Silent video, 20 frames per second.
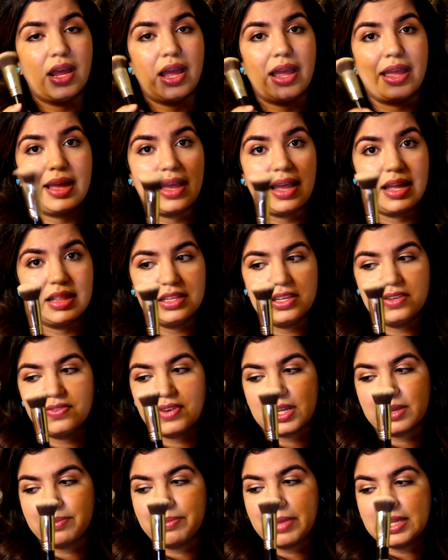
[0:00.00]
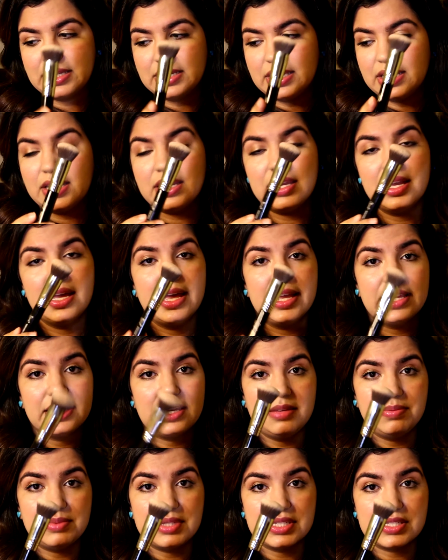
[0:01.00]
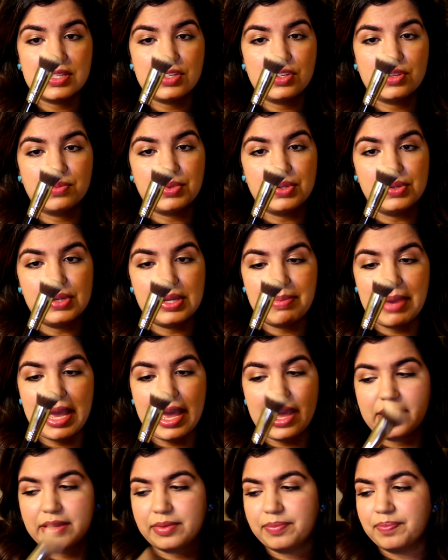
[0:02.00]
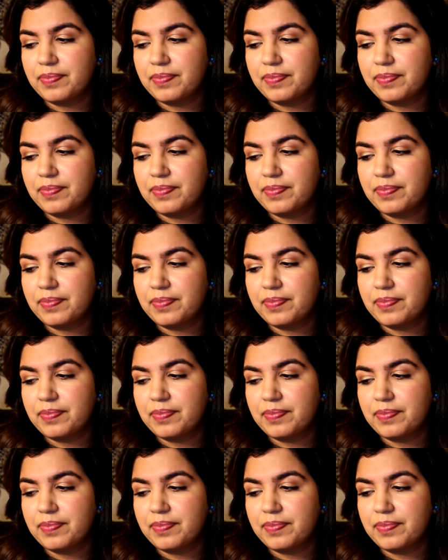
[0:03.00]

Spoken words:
I highly recommend it. Keep this in your beauty bag.